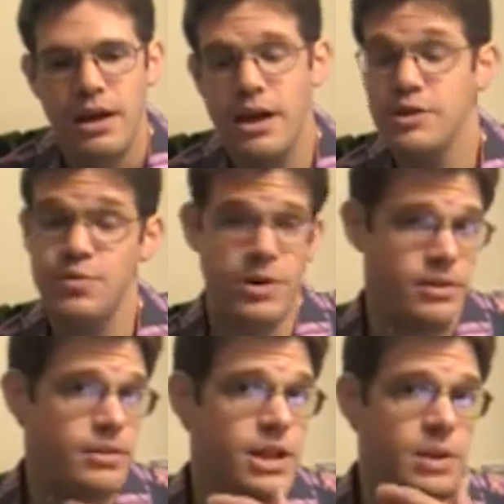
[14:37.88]
Here's one
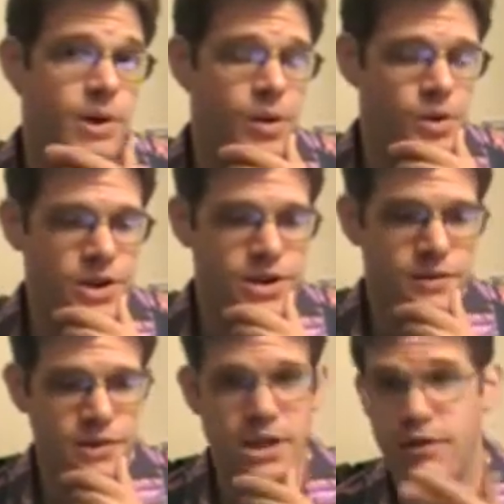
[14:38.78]
that you might want to
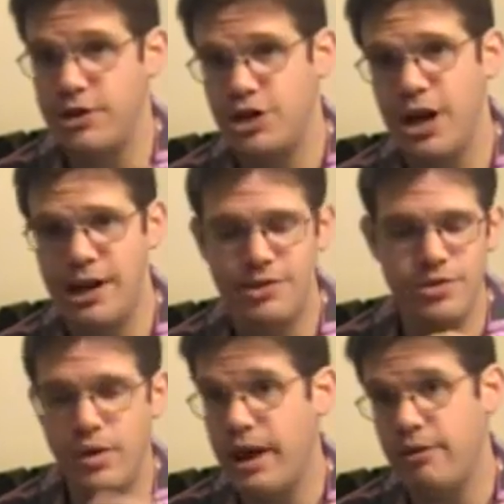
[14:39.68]
give, a shot to.
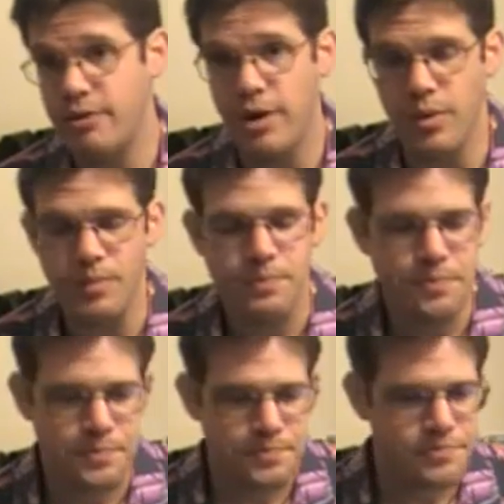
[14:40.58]
I don't
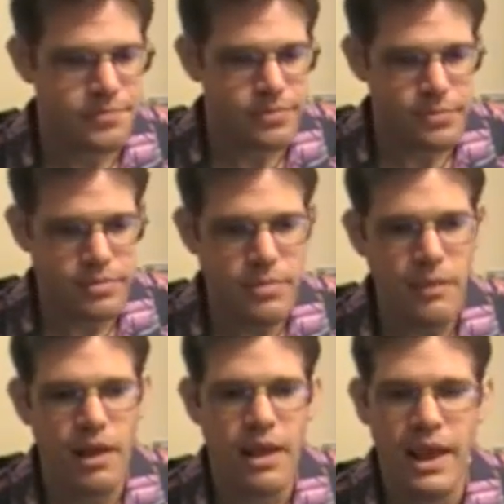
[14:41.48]
know.
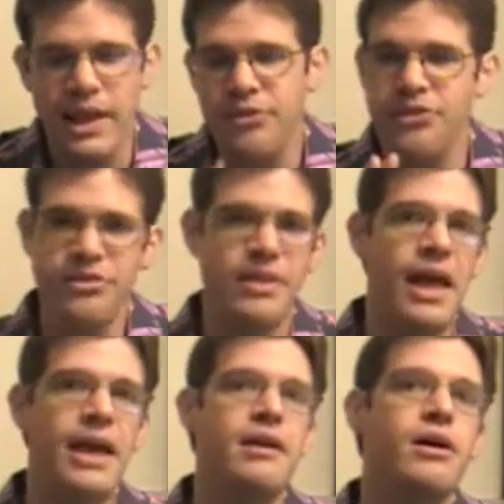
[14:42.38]

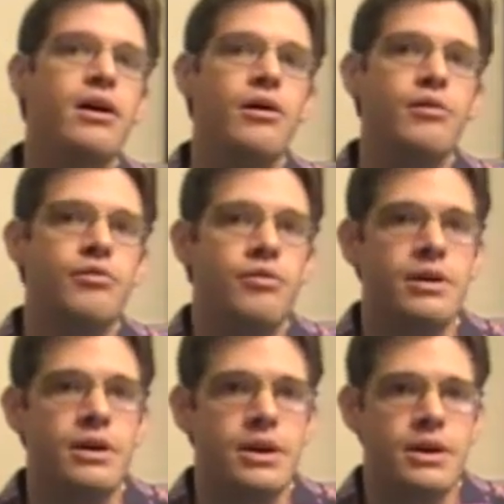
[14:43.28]
Instead of
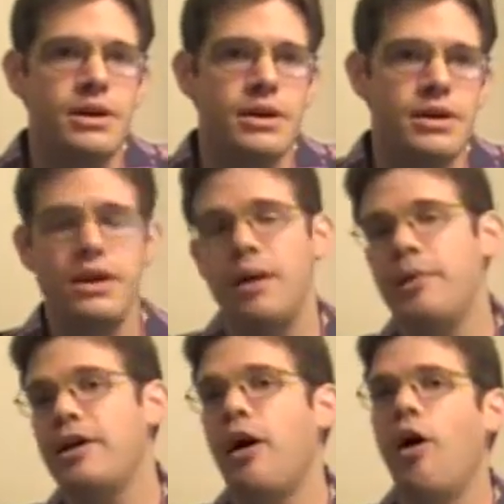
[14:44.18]

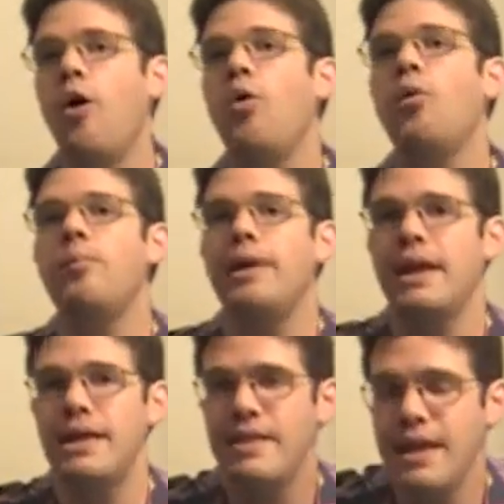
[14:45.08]
coming home
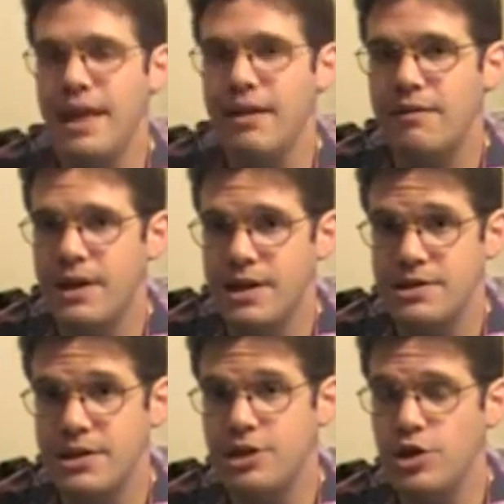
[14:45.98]
in the
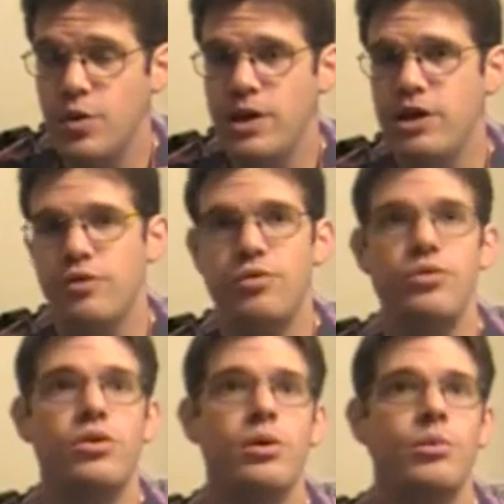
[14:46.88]
evenings and doing your
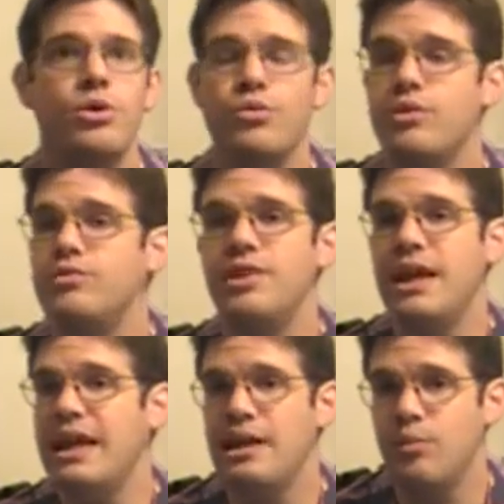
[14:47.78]
normal
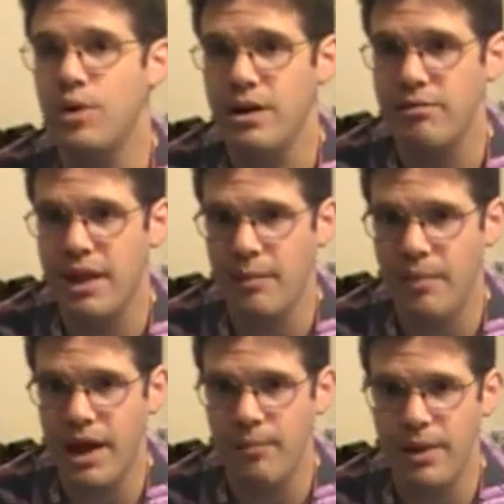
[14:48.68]
routine, whatever that
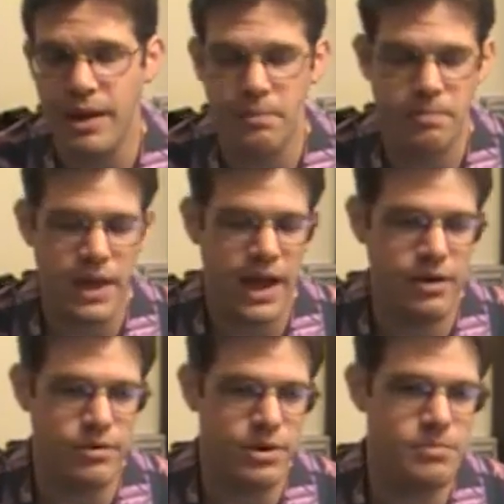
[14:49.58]
might be. I
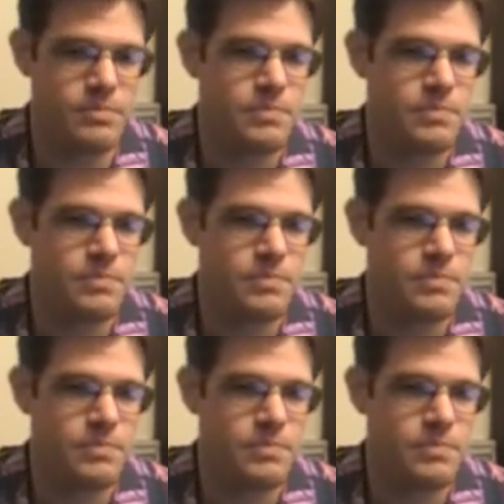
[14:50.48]
don't know.